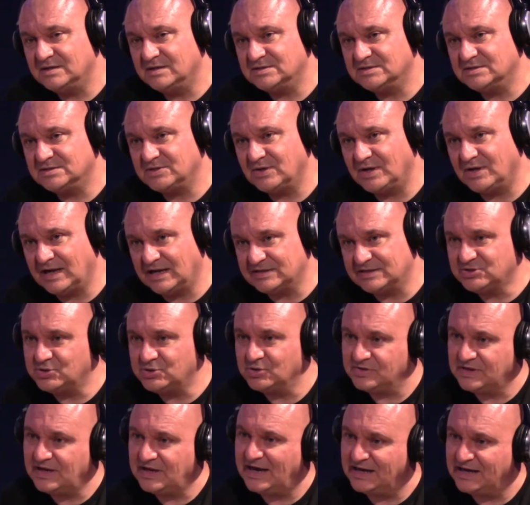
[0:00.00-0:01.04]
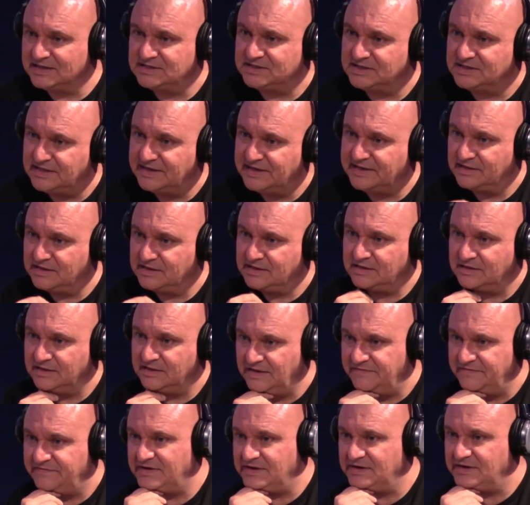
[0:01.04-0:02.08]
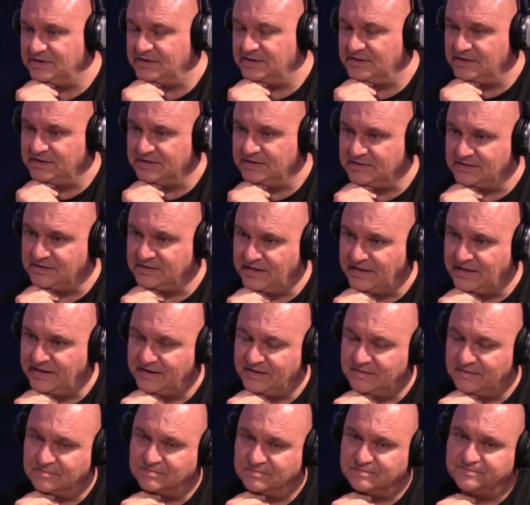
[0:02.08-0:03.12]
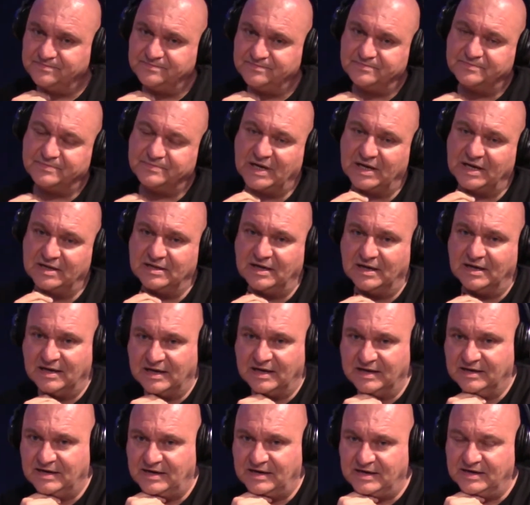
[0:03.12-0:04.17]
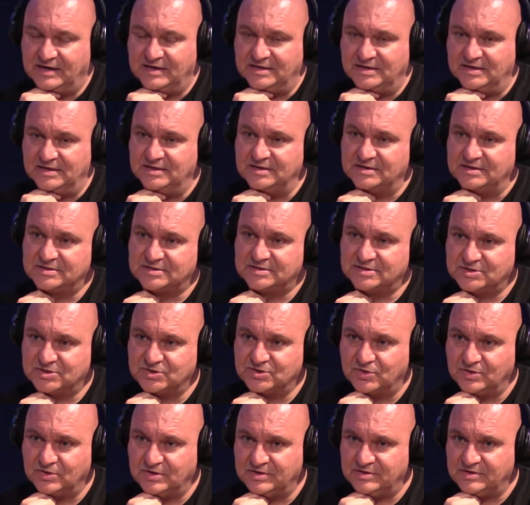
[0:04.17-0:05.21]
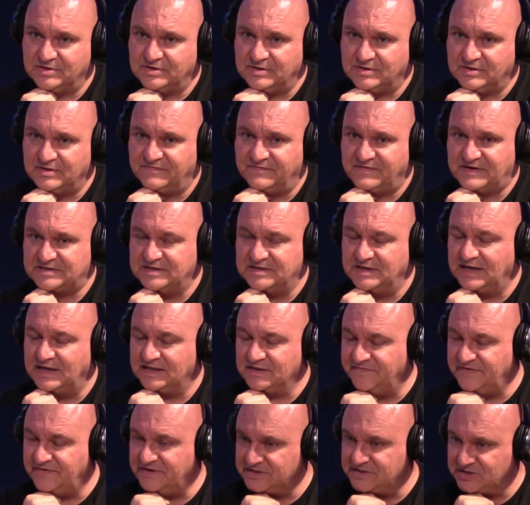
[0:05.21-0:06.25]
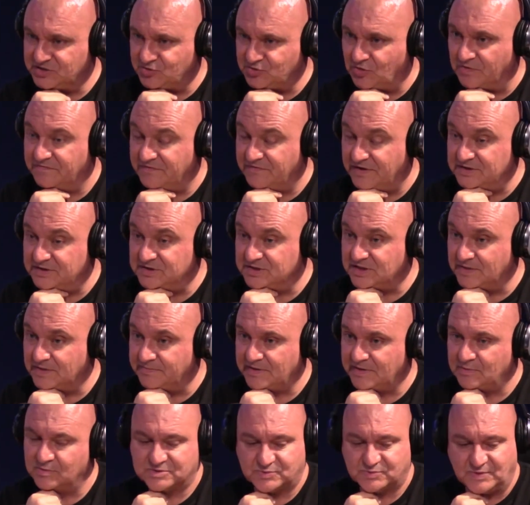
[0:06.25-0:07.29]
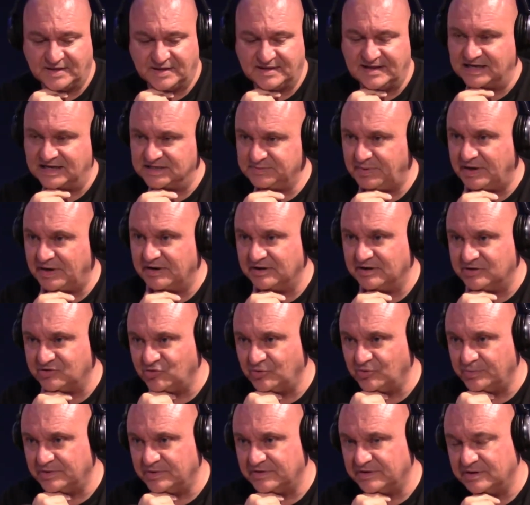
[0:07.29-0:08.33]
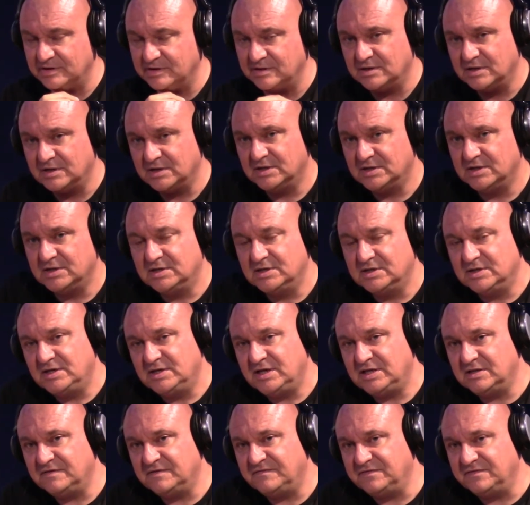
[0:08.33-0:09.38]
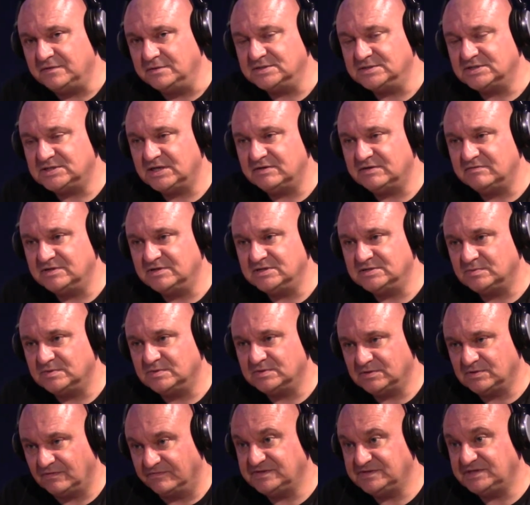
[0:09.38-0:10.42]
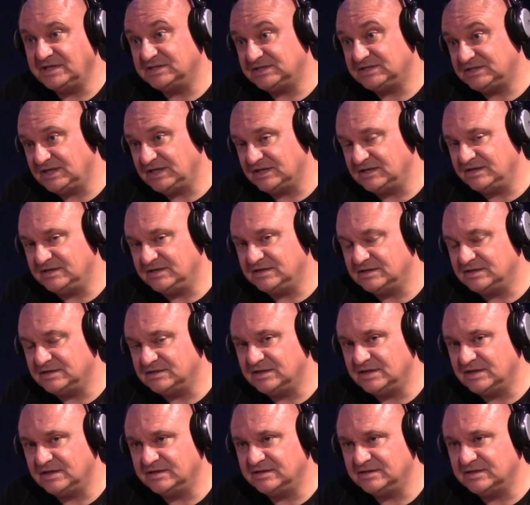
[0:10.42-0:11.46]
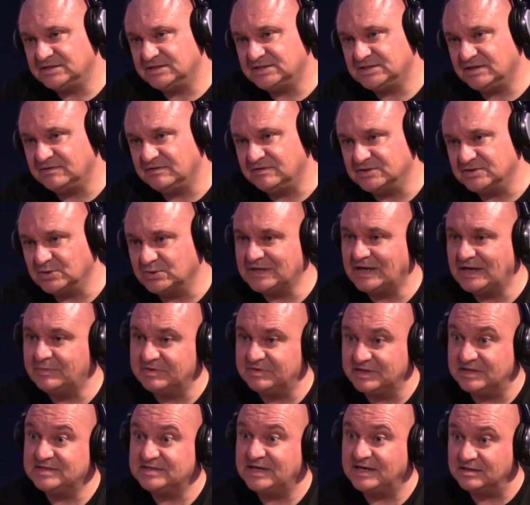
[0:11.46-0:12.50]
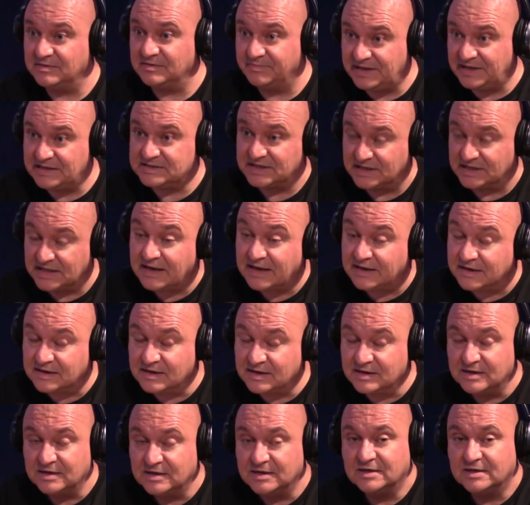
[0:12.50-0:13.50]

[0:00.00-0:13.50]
So I took that isolated living, and I took the fact that he had a very strong friendship. It was with an ex-paratrooper in the Fluke series, but obviously it's Tilly in this series. So I was able to take the bits I like.